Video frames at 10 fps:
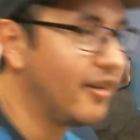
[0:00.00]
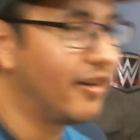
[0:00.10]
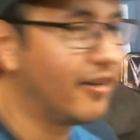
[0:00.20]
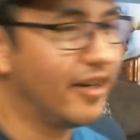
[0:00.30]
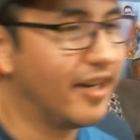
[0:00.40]

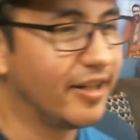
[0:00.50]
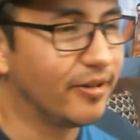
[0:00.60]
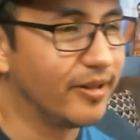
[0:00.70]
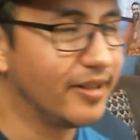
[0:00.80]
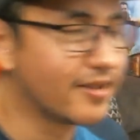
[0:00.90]
All right.
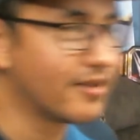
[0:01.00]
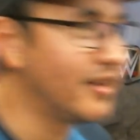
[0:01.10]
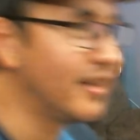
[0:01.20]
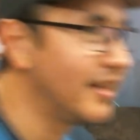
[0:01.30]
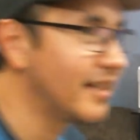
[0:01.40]
Anyways, so
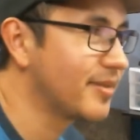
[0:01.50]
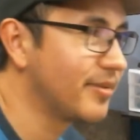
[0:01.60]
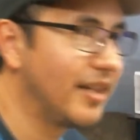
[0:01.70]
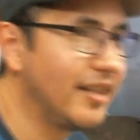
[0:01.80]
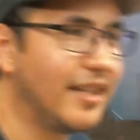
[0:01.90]
yeah,
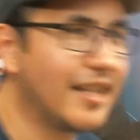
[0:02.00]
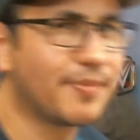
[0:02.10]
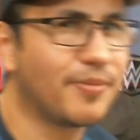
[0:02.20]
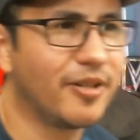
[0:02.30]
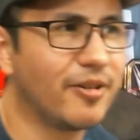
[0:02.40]
that's
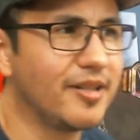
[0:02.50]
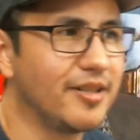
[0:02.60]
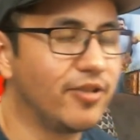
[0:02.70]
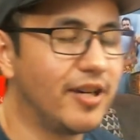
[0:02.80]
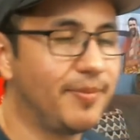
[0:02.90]
pretty
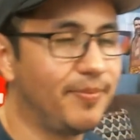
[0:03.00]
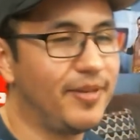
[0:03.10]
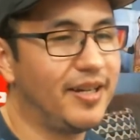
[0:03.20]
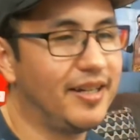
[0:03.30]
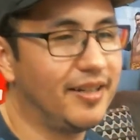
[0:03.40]
crazy drop,
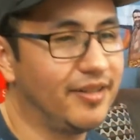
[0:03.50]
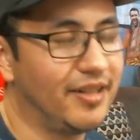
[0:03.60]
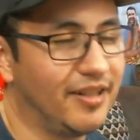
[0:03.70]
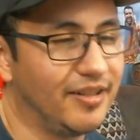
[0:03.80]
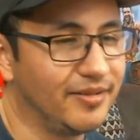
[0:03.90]
man.
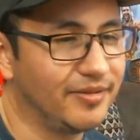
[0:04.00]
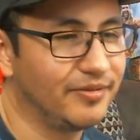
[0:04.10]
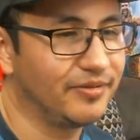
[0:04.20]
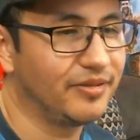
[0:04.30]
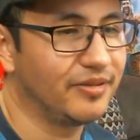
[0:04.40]

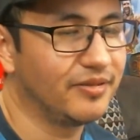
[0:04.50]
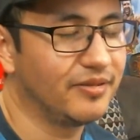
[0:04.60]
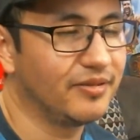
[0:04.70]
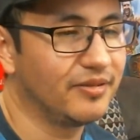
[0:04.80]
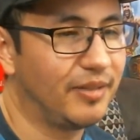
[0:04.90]

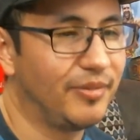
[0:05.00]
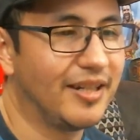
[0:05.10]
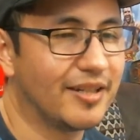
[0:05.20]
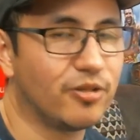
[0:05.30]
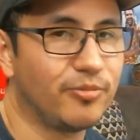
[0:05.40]
I mean,
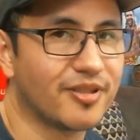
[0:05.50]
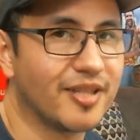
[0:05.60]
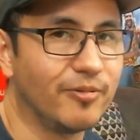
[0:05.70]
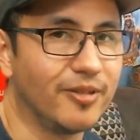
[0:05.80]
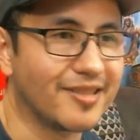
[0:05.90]
that's almost
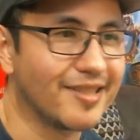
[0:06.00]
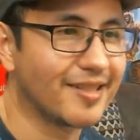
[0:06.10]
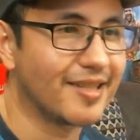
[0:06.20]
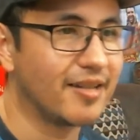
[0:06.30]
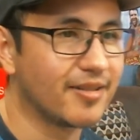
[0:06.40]
like what,
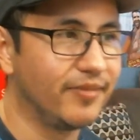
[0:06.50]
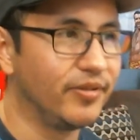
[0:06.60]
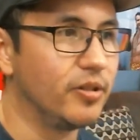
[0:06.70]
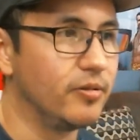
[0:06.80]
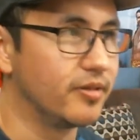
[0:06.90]
6,000
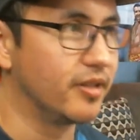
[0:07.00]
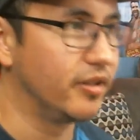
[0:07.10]
views that